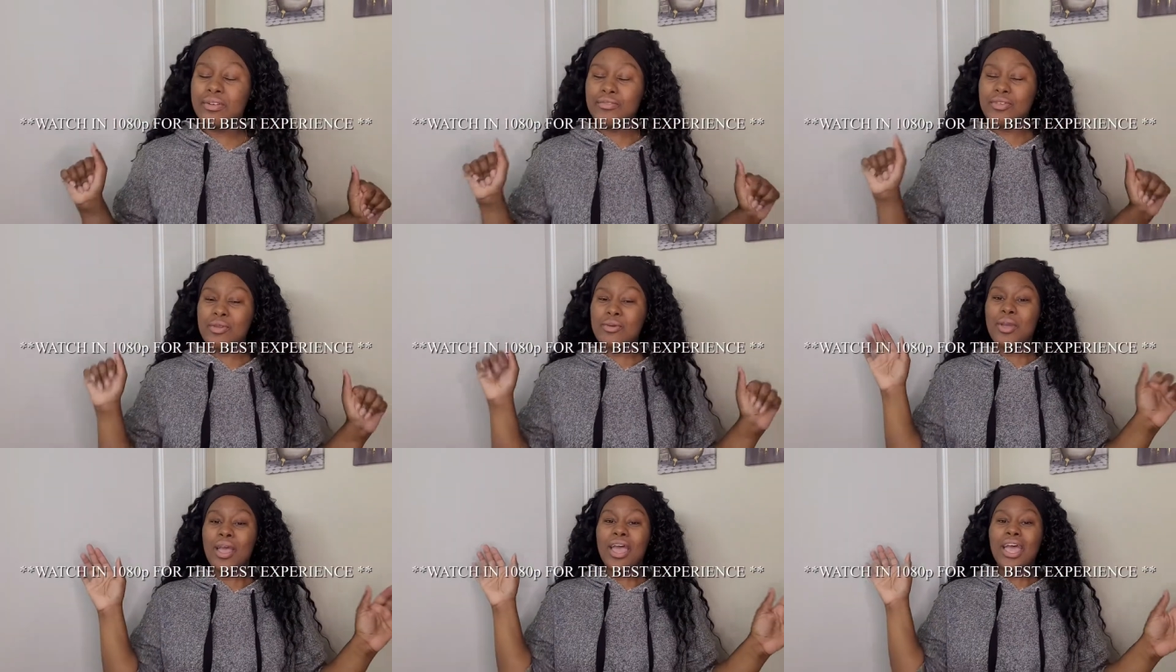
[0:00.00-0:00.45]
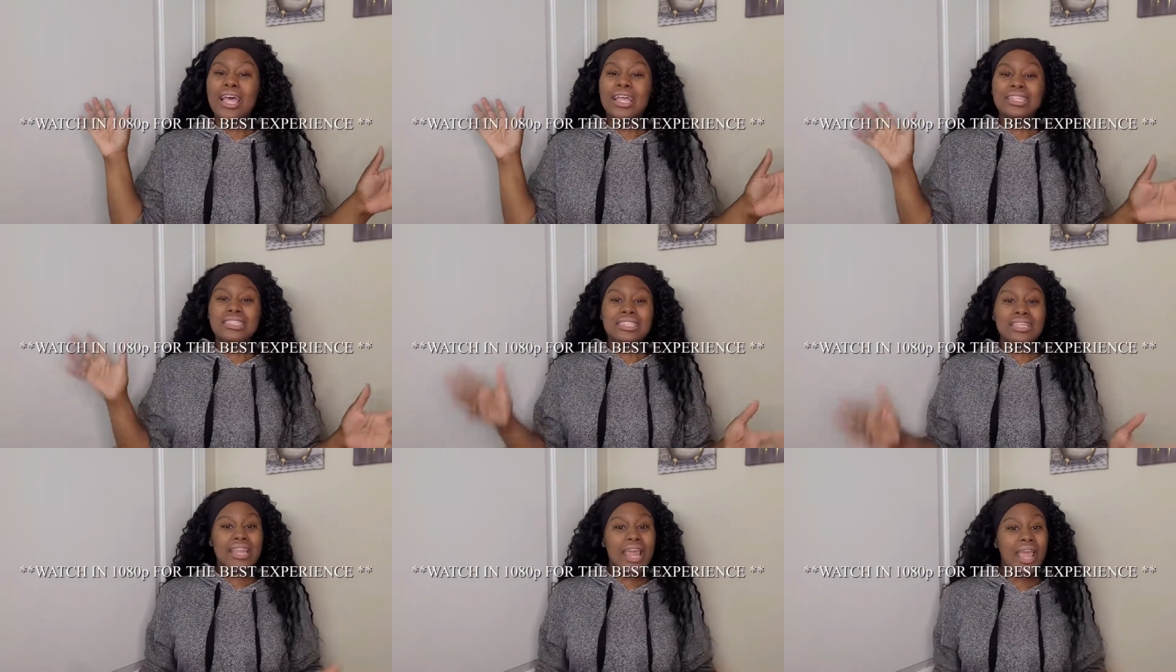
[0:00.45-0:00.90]
review.
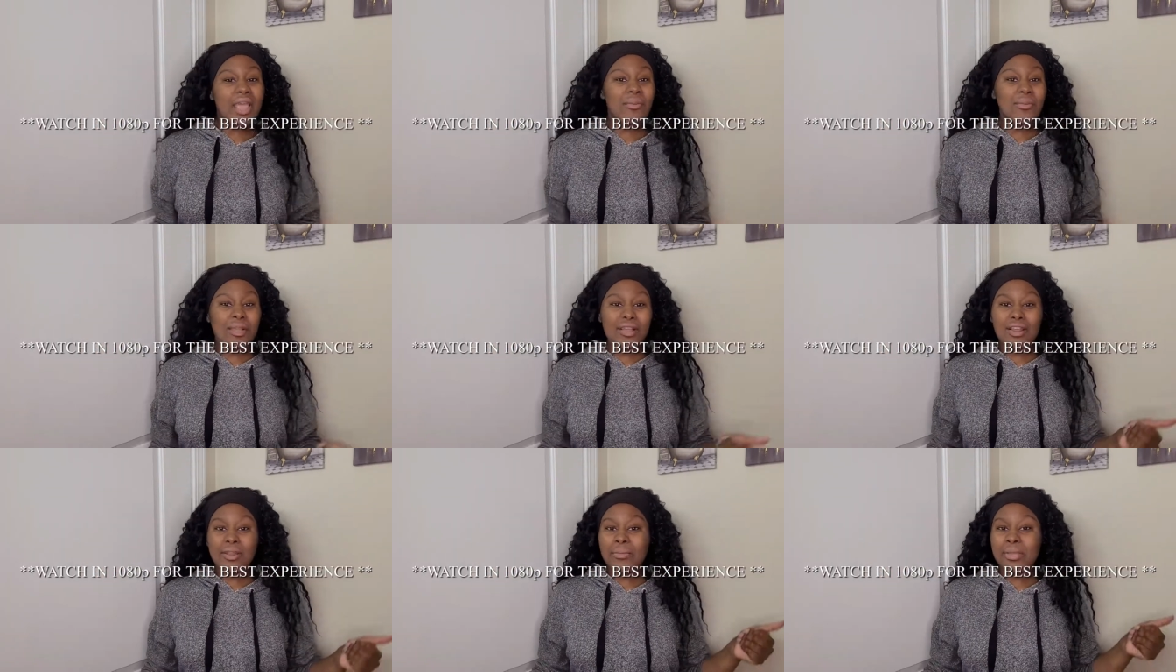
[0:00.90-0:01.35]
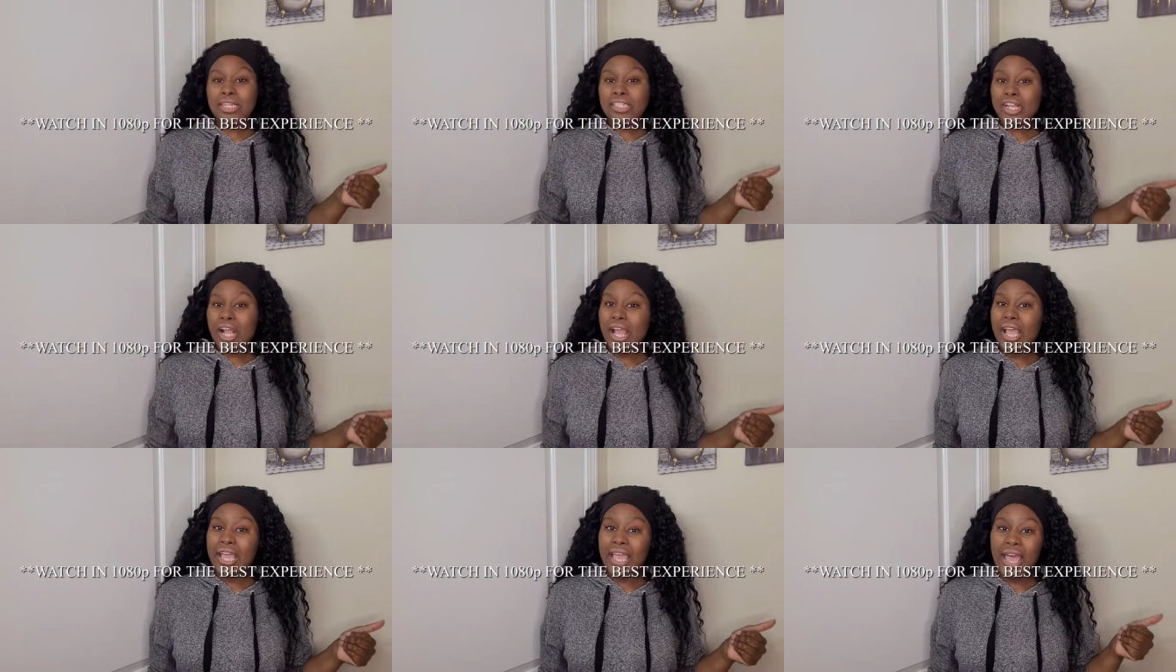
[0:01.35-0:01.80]
Today we're going to be
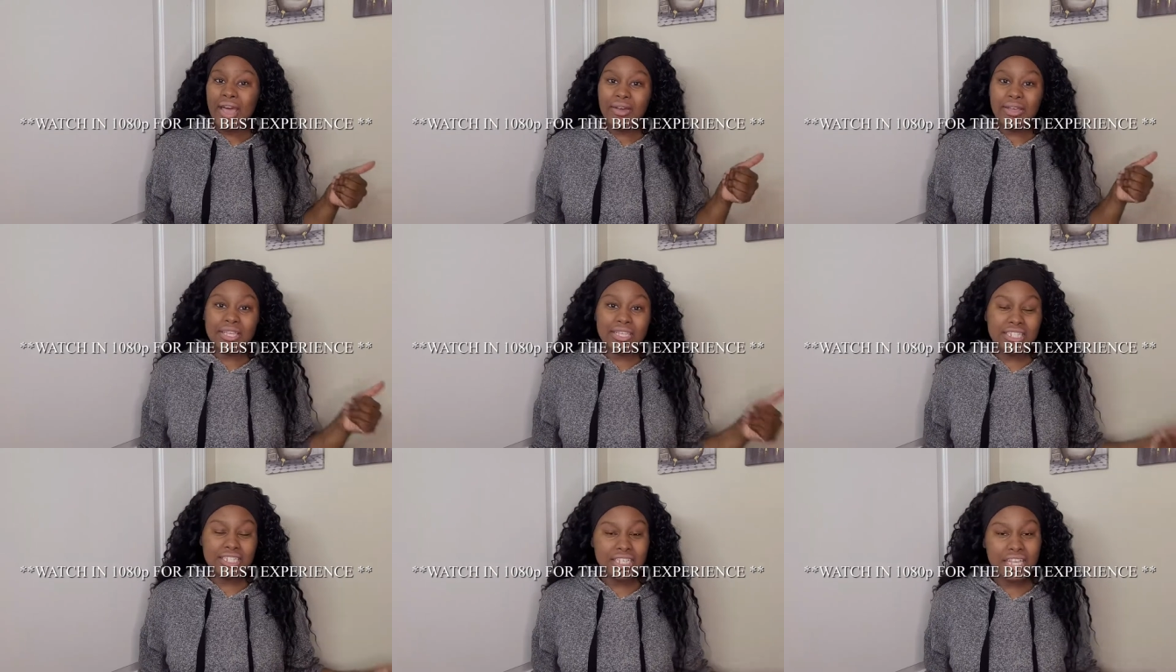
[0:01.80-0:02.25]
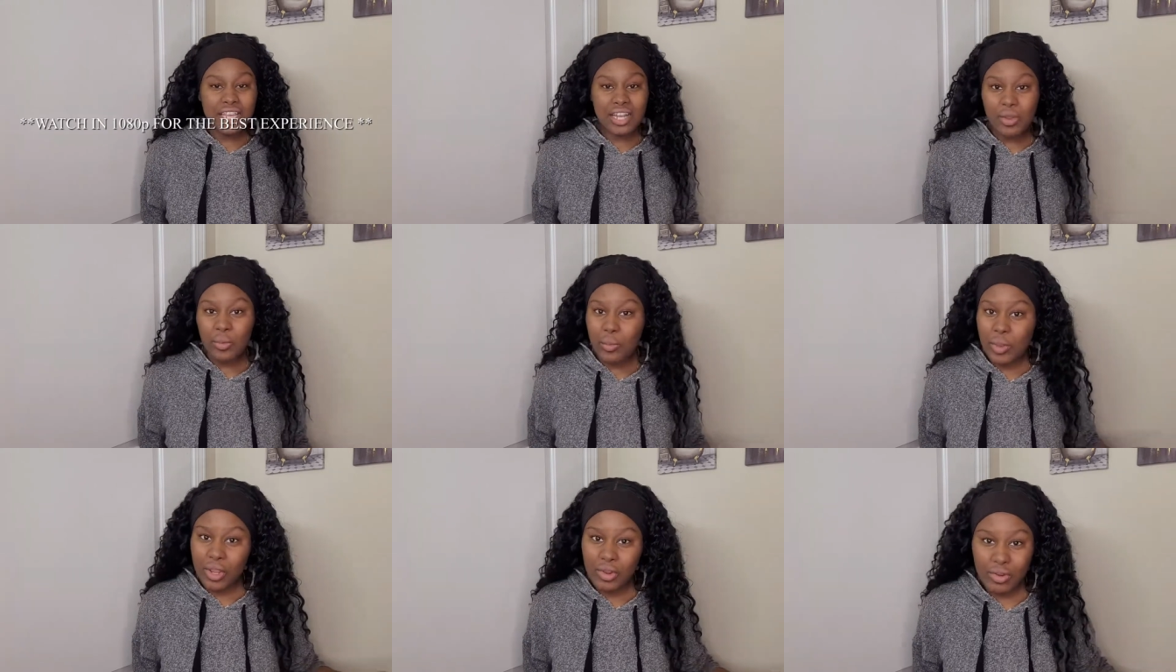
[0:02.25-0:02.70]
trying out a
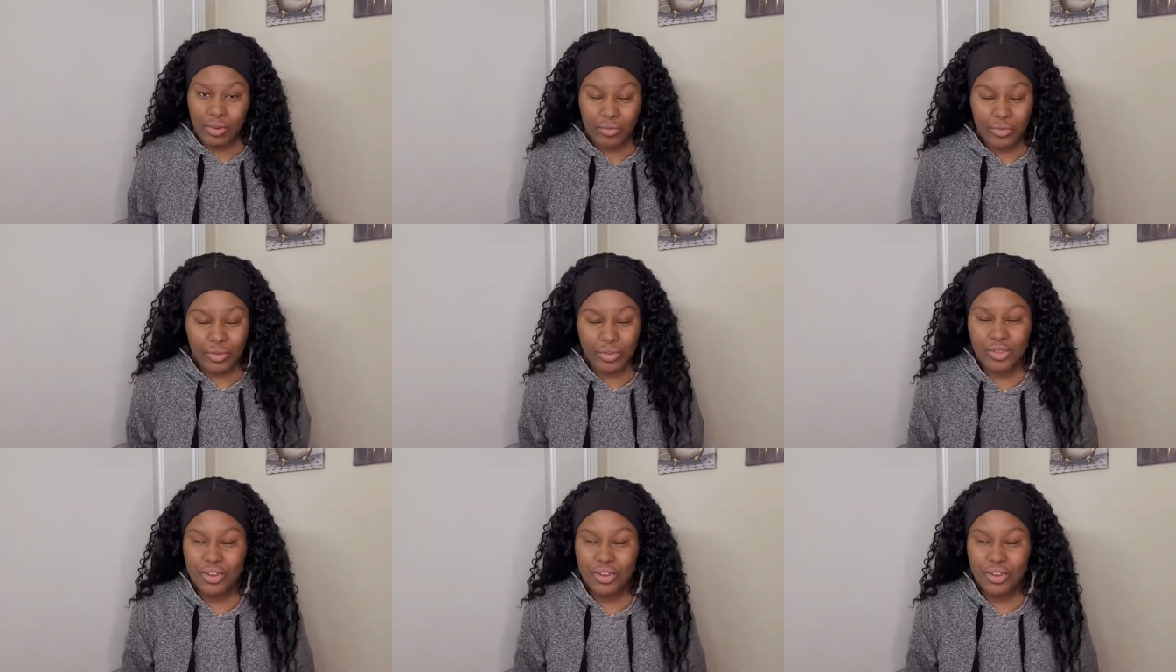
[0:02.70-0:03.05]
Shein wig review.